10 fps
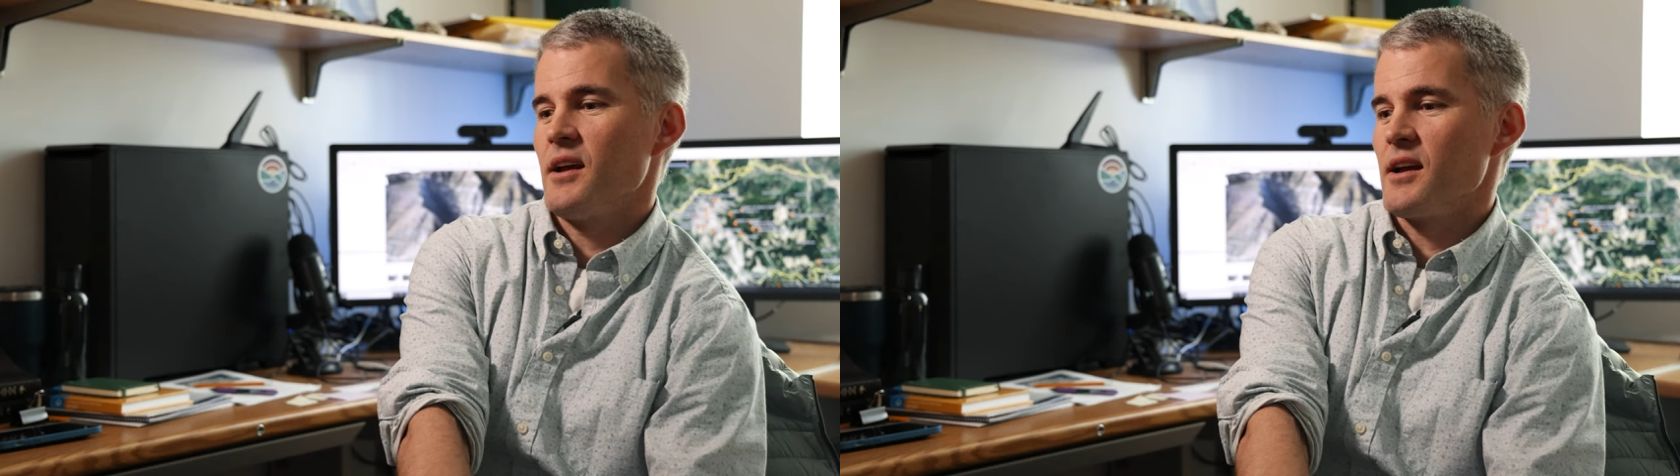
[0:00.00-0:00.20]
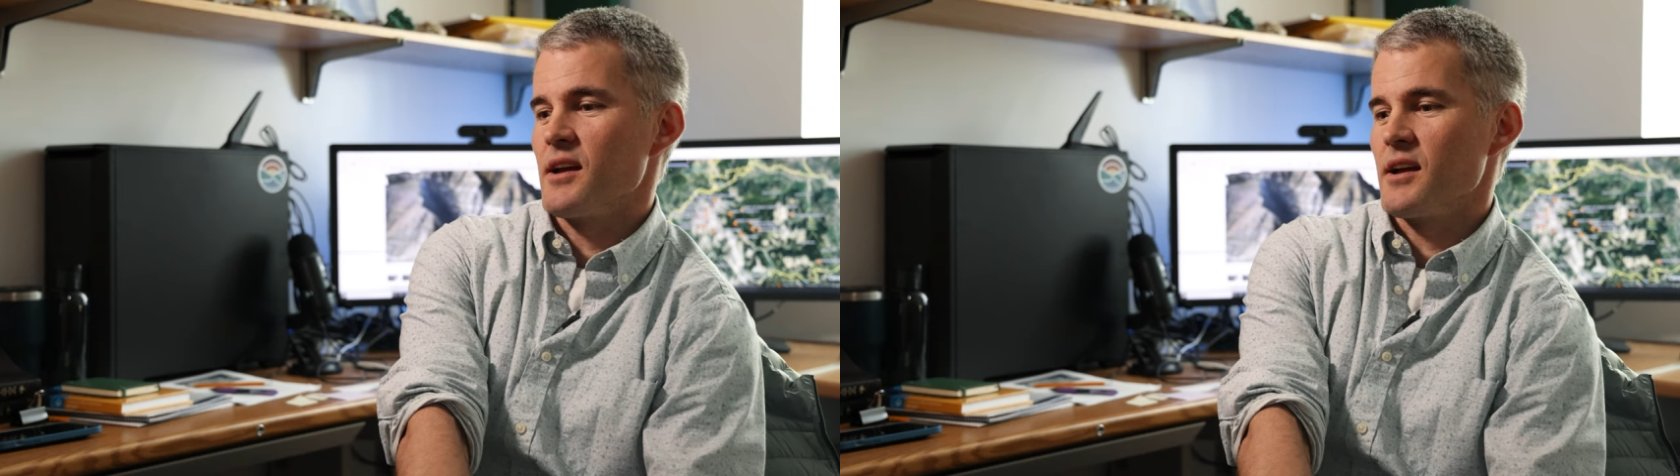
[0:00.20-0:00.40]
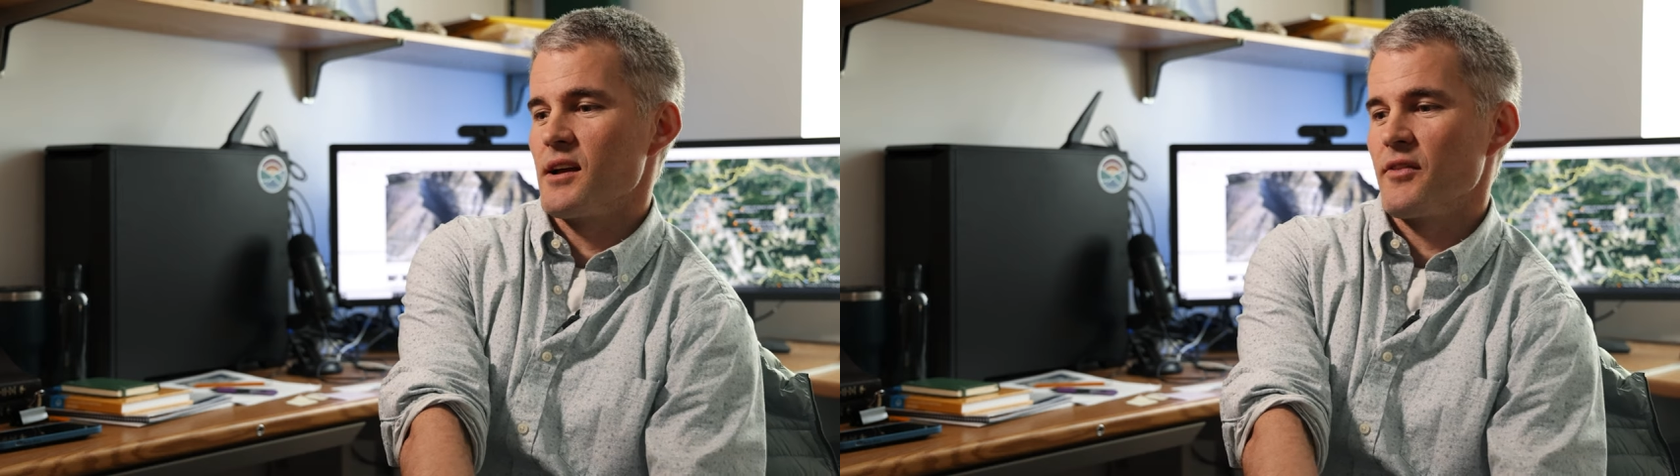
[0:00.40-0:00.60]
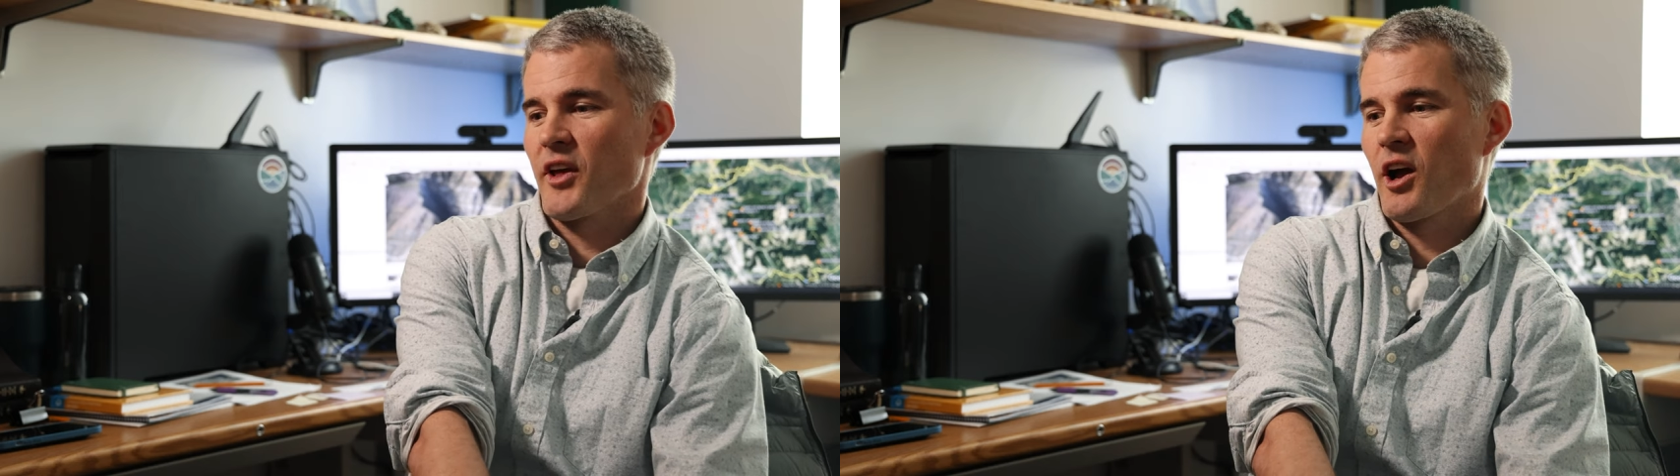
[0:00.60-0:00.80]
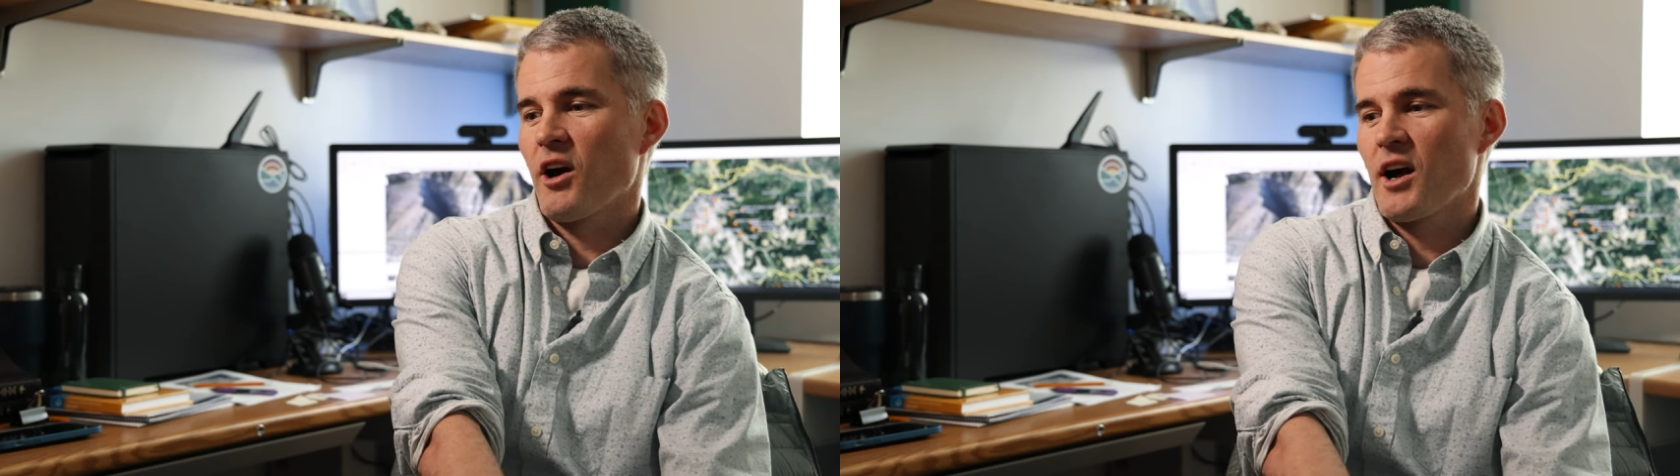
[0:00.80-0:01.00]
and
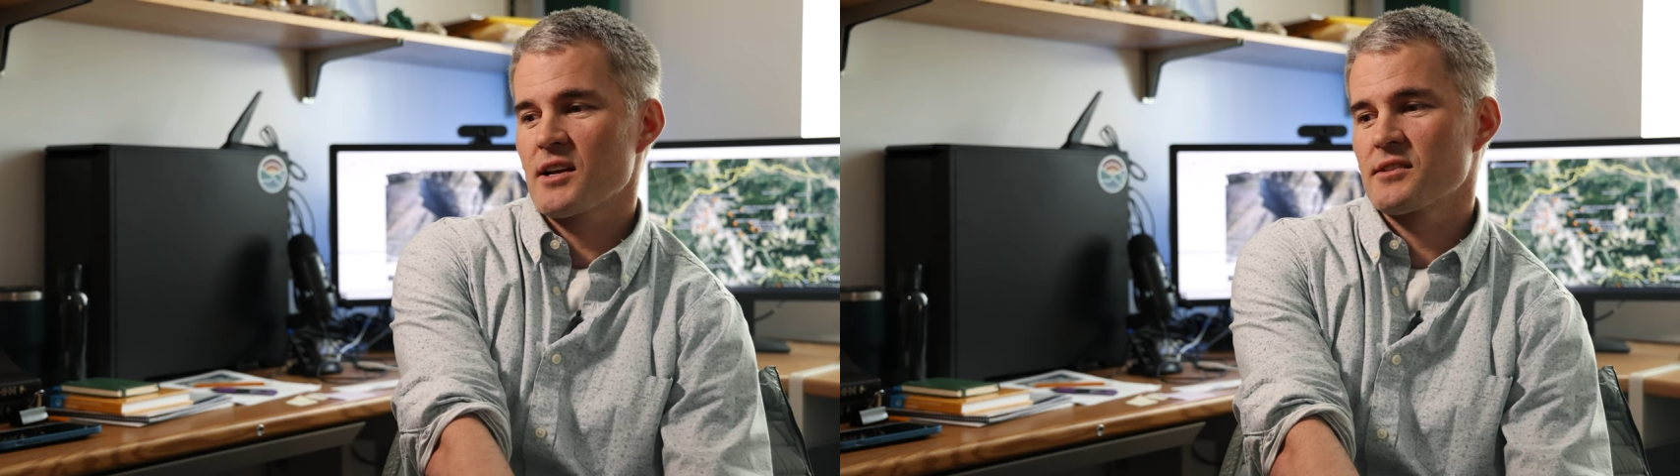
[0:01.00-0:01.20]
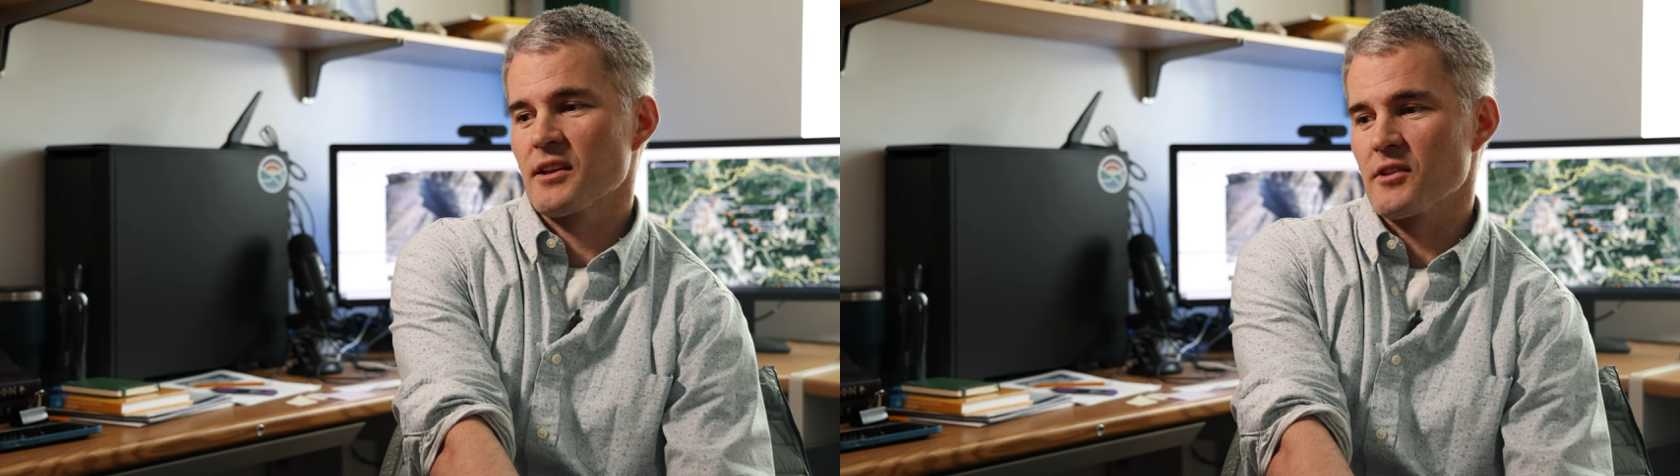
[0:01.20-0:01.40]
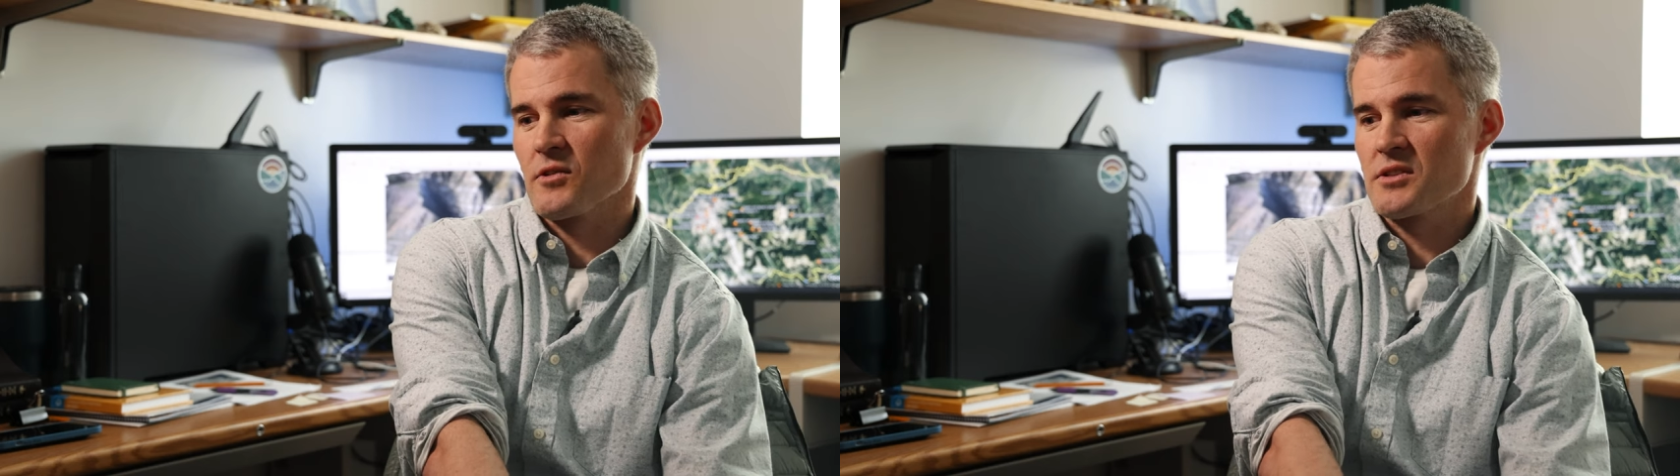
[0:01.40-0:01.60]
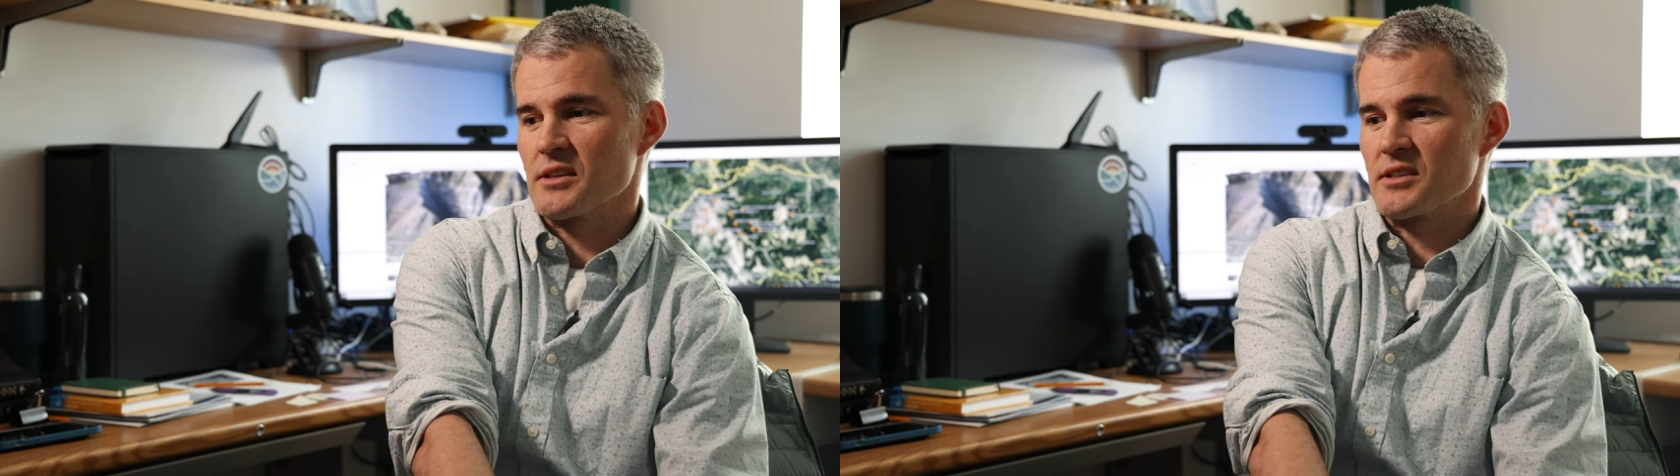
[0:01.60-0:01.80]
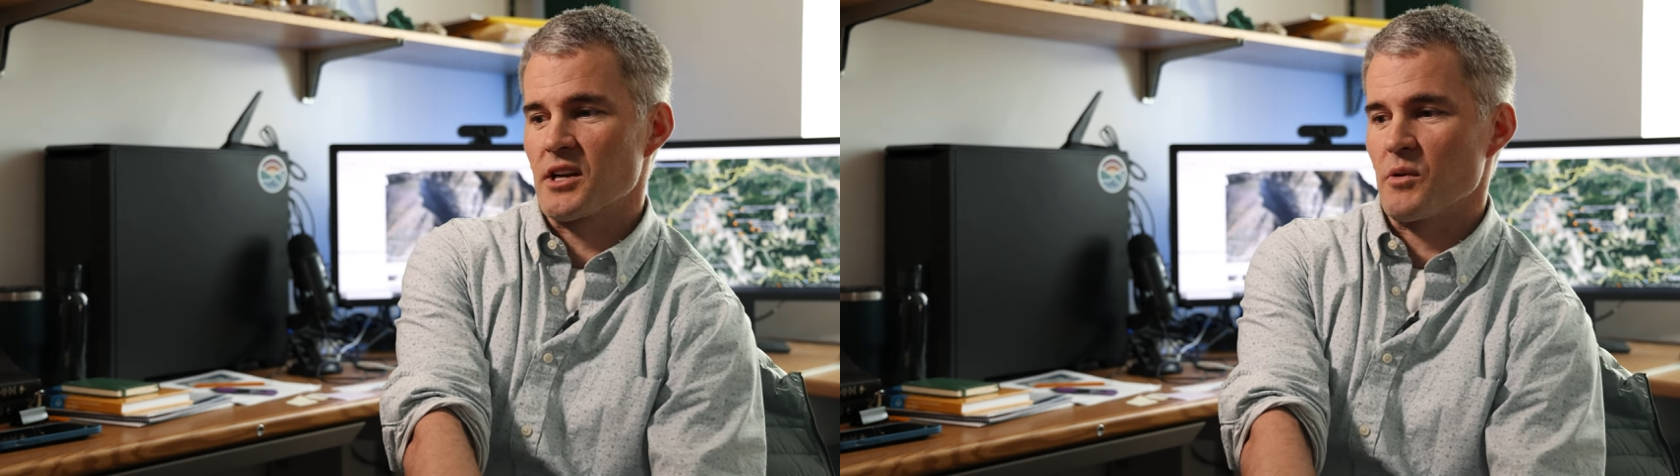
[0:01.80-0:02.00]
the cost that those
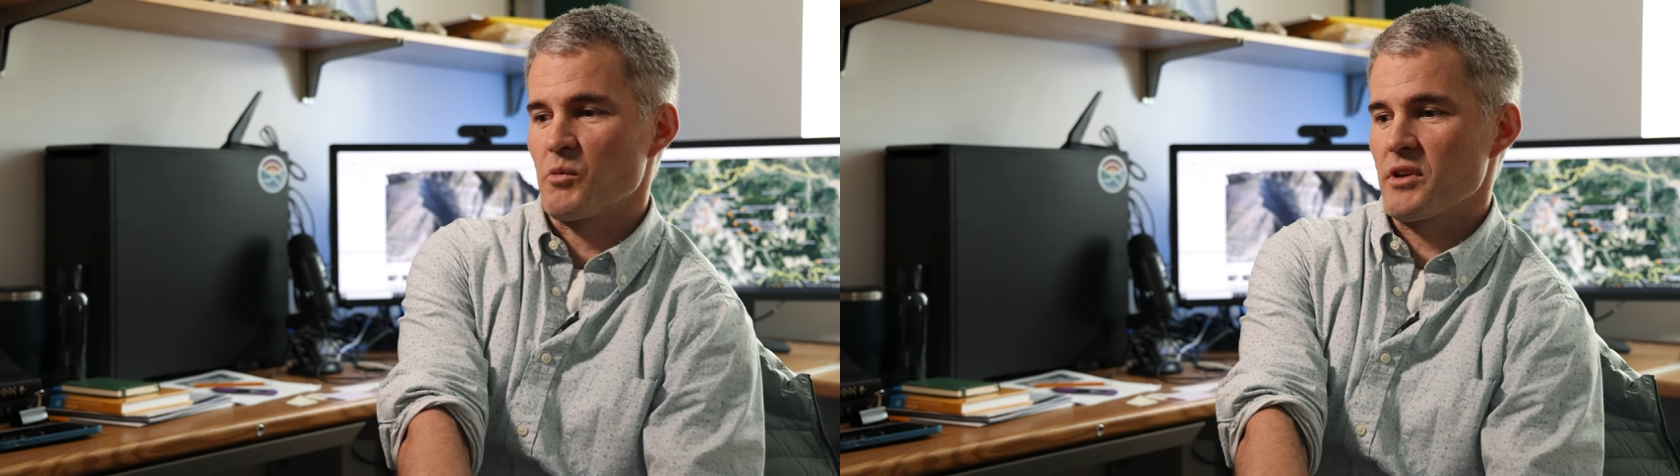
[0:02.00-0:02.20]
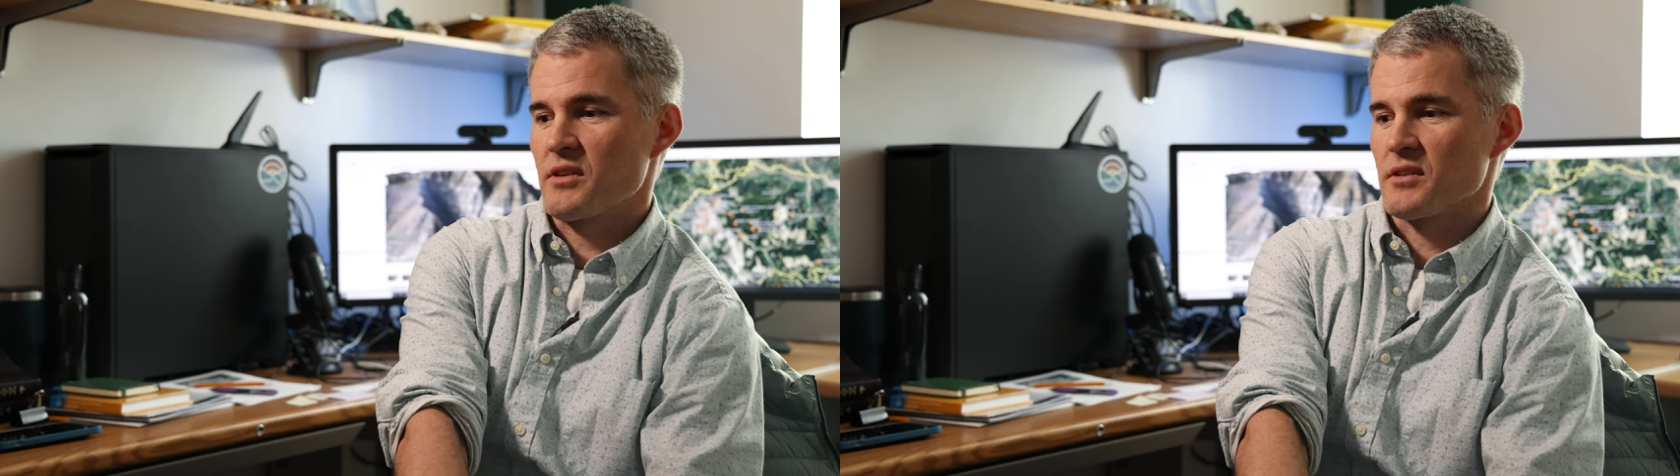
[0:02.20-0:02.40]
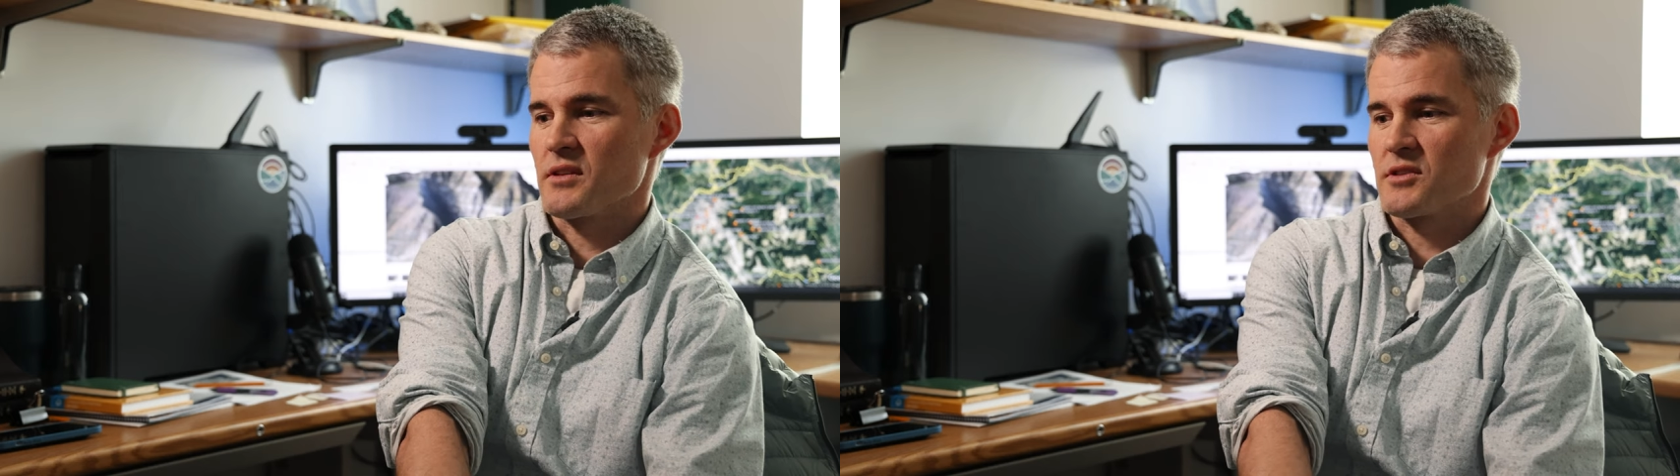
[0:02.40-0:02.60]
things come with